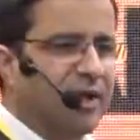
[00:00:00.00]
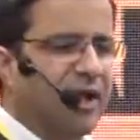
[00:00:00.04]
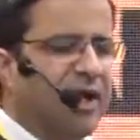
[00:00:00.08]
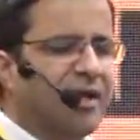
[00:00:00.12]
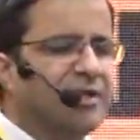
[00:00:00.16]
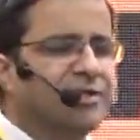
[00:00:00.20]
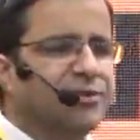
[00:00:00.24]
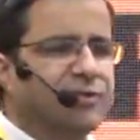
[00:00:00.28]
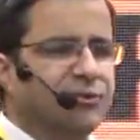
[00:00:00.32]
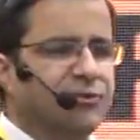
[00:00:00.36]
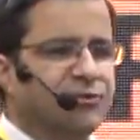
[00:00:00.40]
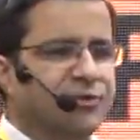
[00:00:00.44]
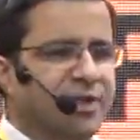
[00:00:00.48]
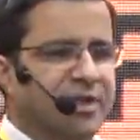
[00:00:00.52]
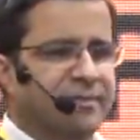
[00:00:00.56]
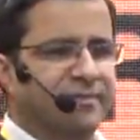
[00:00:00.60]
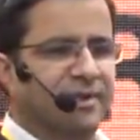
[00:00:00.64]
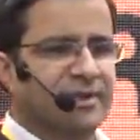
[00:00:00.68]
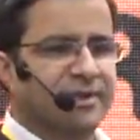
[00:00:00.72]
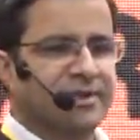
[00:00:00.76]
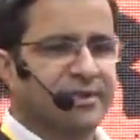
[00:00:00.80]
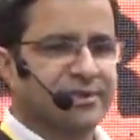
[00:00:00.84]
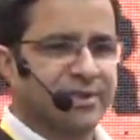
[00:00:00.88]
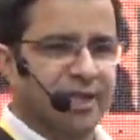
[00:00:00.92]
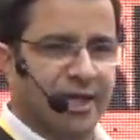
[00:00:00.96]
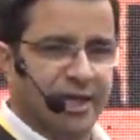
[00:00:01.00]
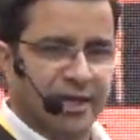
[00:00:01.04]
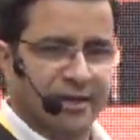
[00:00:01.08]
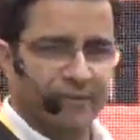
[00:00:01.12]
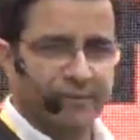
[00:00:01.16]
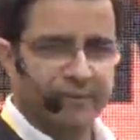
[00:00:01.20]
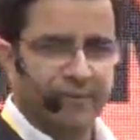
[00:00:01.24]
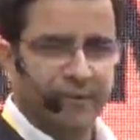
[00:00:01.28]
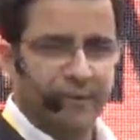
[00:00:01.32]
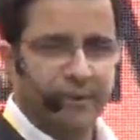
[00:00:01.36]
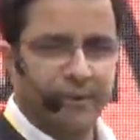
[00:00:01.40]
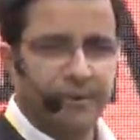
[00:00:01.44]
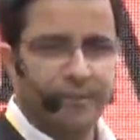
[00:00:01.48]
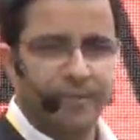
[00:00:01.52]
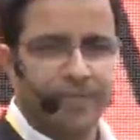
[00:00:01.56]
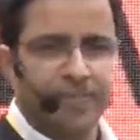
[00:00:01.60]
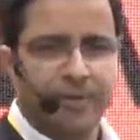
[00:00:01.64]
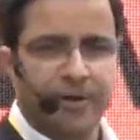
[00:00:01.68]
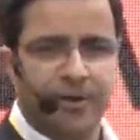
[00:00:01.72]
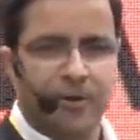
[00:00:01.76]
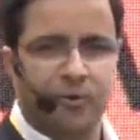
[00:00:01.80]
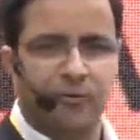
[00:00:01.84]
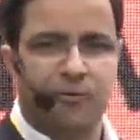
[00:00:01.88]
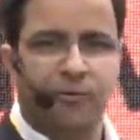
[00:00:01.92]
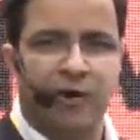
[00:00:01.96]
last 2-3 months' time.
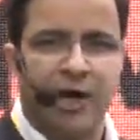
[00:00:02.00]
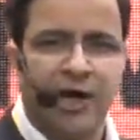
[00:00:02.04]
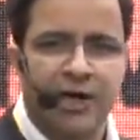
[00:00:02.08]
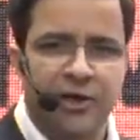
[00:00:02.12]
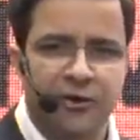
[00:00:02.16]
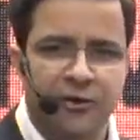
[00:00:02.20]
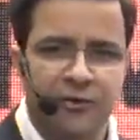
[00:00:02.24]
Why